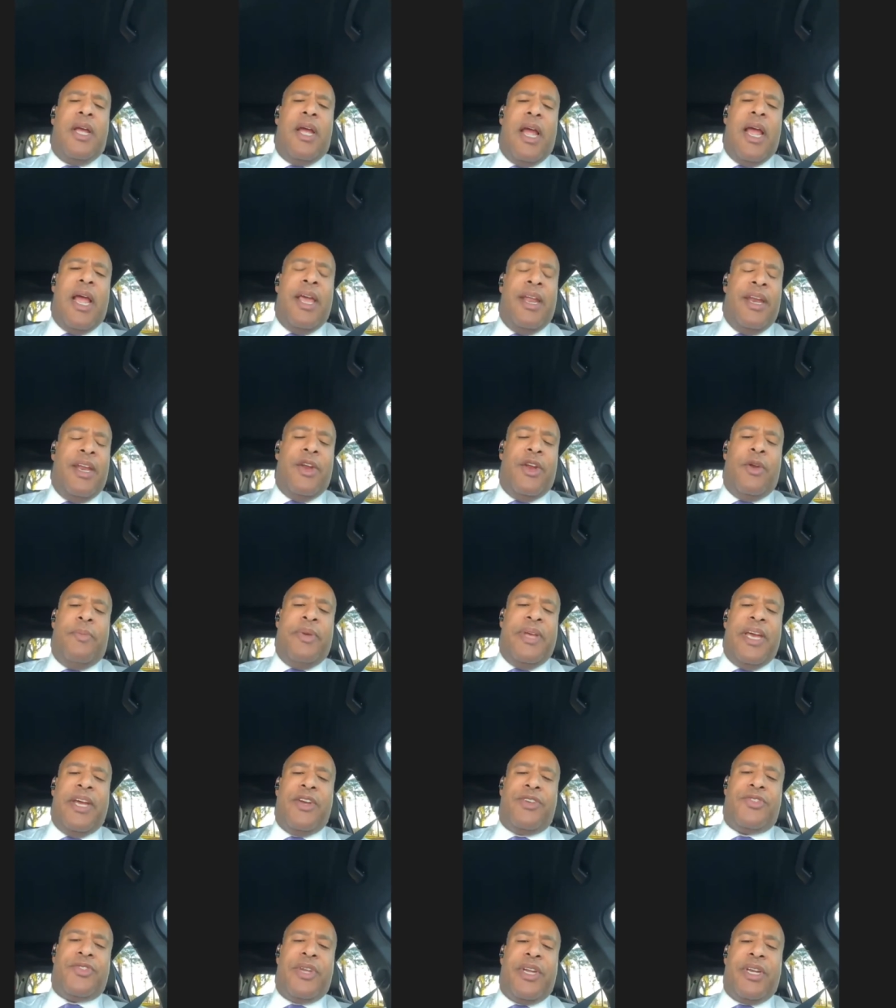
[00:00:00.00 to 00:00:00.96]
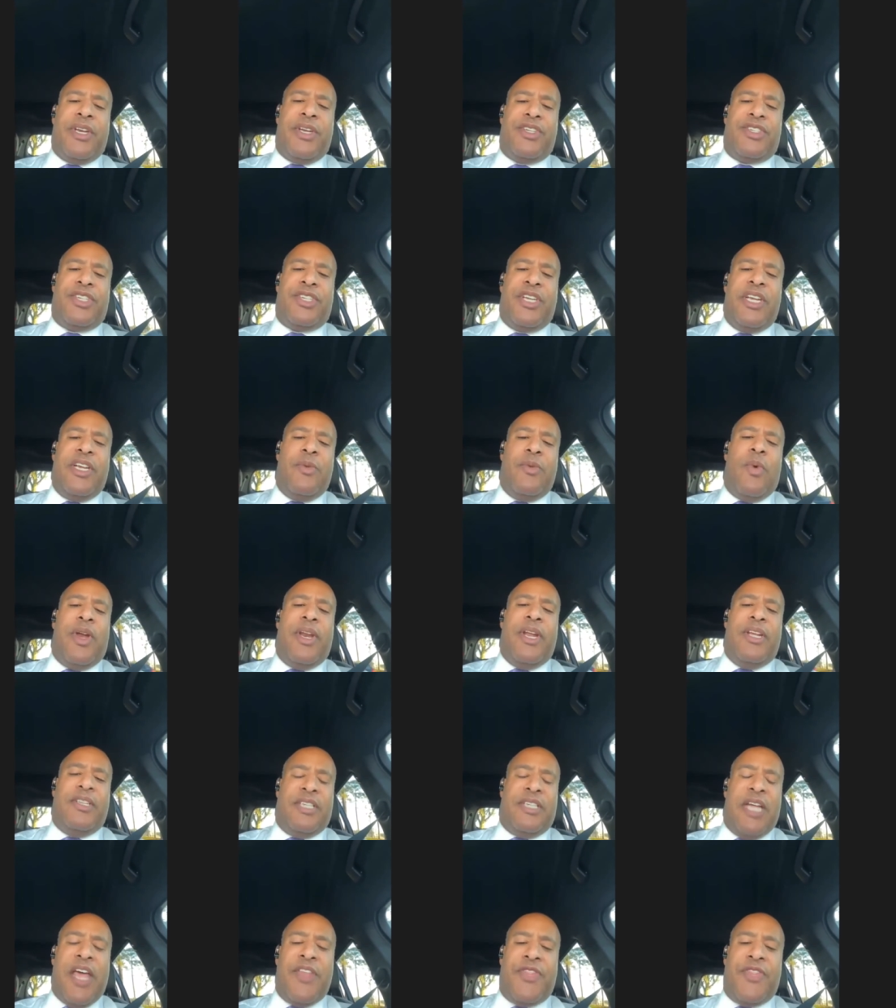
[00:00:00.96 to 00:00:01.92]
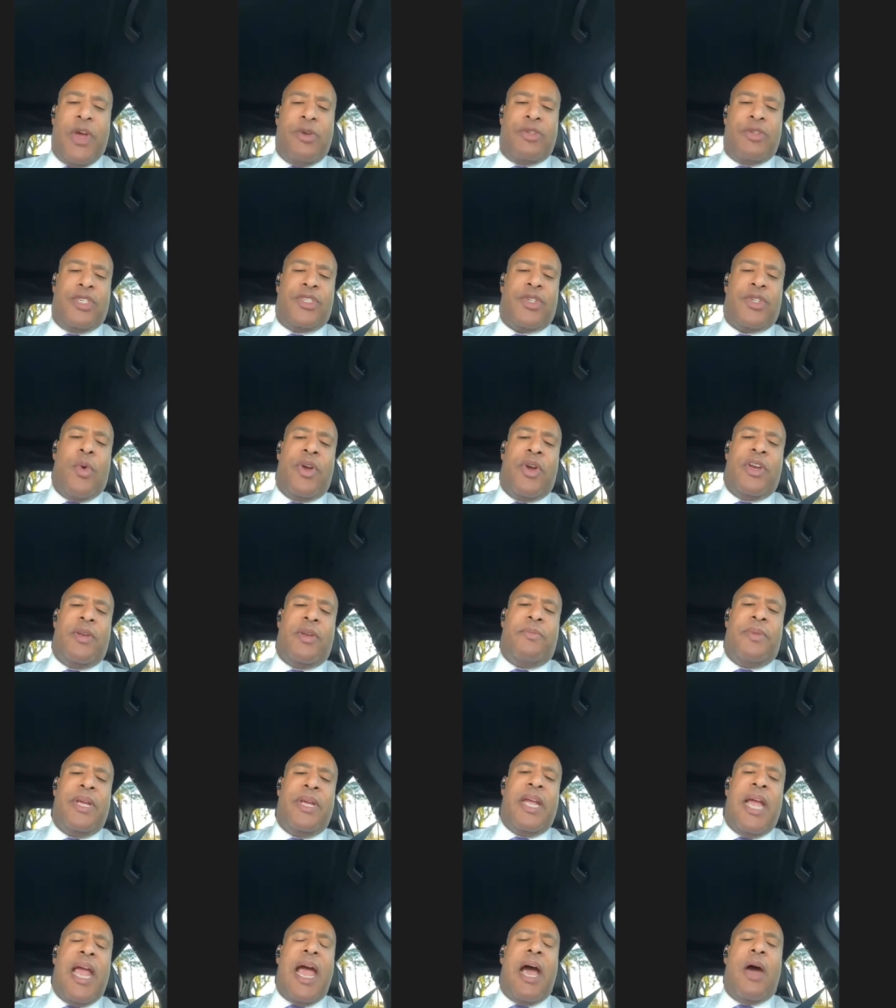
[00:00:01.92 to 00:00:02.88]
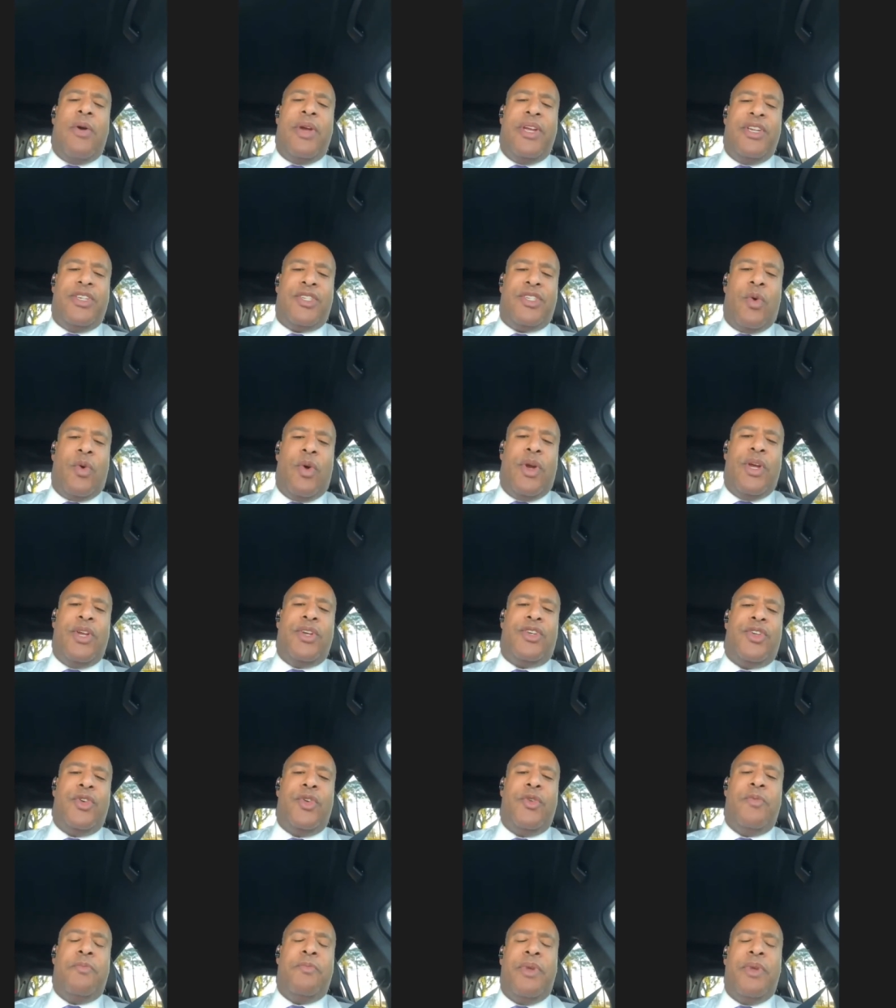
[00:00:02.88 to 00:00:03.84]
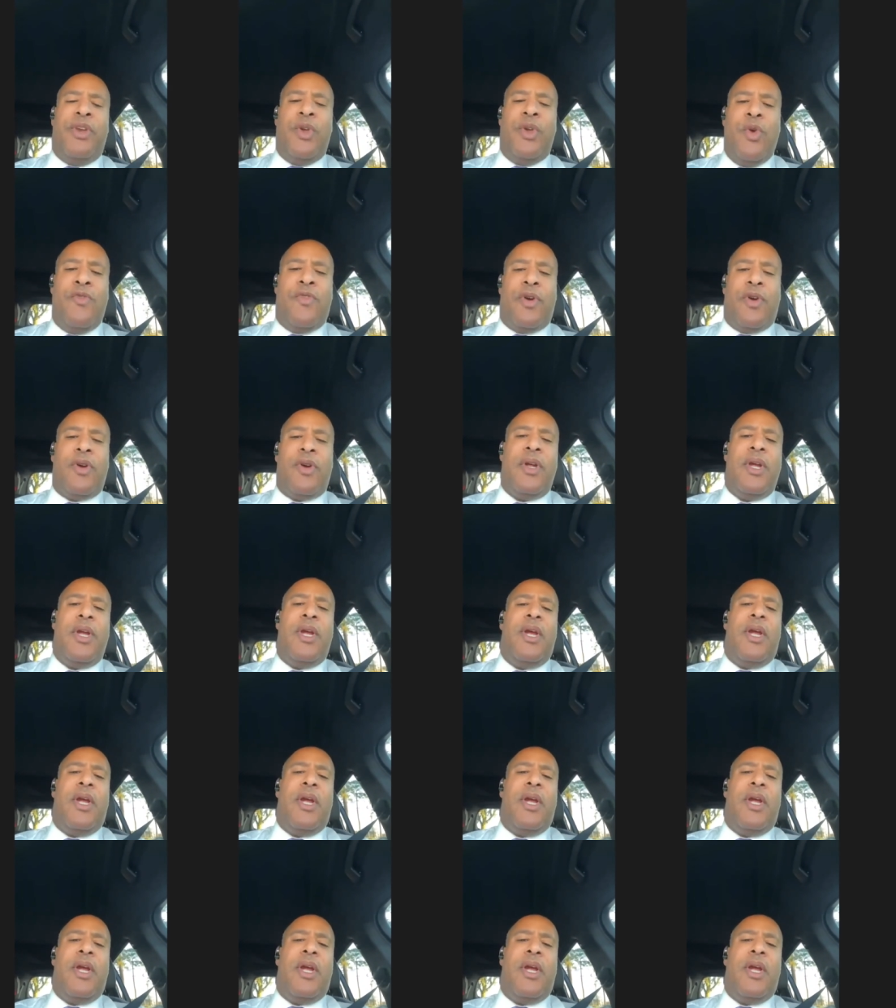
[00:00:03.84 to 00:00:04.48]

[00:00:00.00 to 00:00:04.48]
And it'll be interesting to see what his ethos is going to be, how he's going to maneuver,